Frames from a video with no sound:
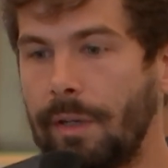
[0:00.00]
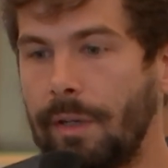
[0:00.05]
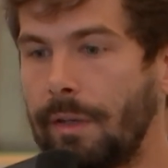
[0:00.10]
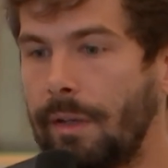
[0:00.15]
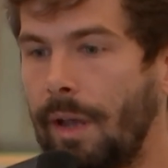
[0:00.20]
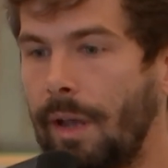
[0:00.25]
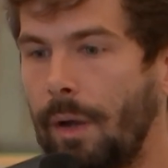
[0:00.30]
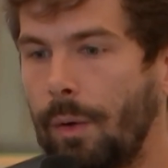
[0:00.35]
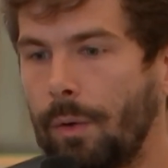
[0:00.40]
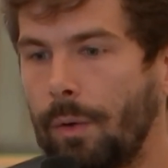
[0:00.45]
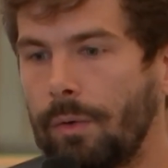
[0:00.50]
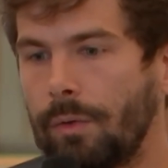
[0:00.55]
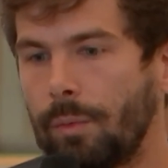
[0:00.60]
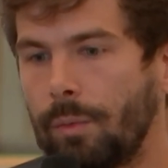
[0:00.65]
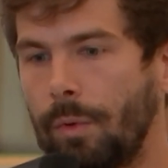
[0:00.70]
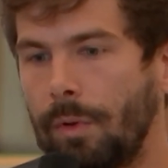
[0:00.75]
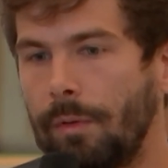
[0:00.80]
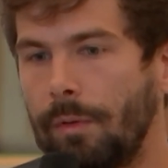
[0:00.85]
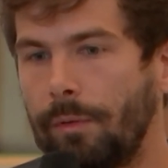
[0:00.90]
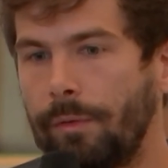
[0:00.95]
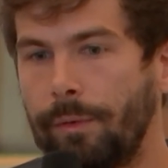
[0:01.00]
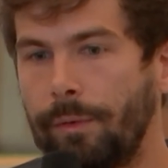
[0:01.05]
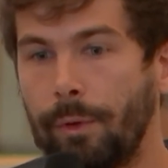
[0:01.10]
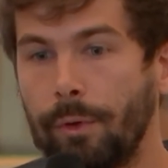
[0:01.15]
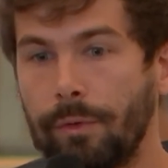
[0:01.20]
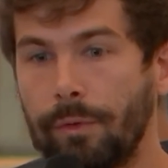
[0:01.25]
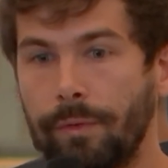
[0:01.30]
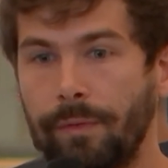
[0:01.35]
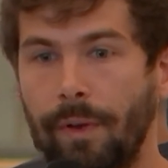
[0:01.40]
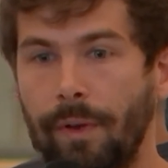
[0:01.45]
DAOs will
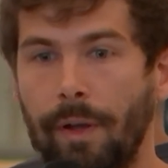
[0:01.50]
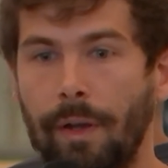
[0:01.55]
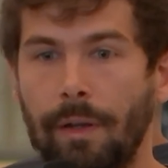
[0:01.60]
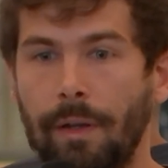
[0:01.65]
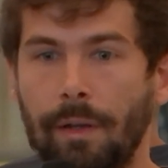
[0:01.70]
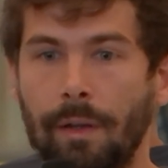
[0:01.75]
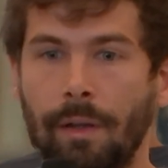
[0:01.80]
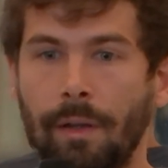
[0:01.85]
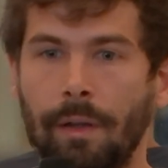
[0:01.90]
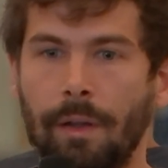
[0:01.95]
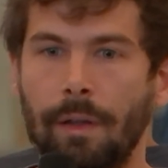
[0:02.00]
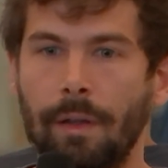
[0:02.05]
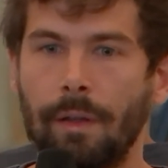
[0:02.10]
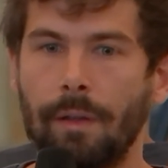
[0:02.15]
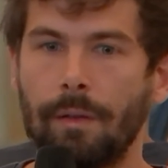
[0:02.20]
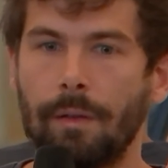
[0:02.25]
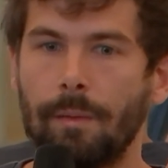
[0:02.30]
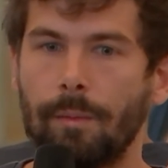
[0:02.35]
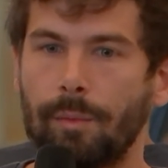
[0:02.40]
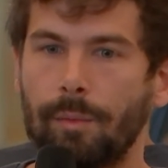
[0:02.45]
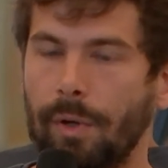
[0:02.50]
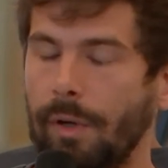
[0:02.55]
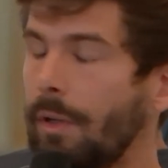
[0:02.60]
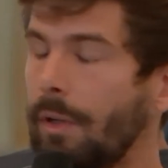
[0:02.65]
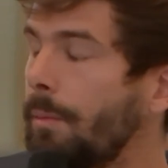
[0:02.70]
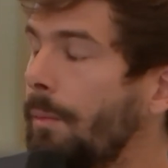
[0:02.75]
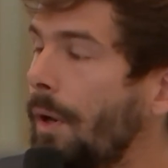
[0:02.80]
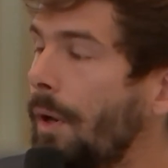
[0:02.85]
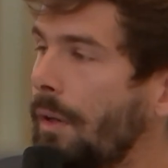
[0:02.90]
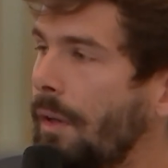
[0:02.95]
first find
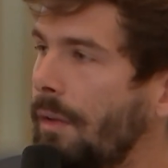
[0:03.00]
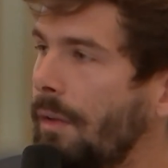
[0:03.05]
product market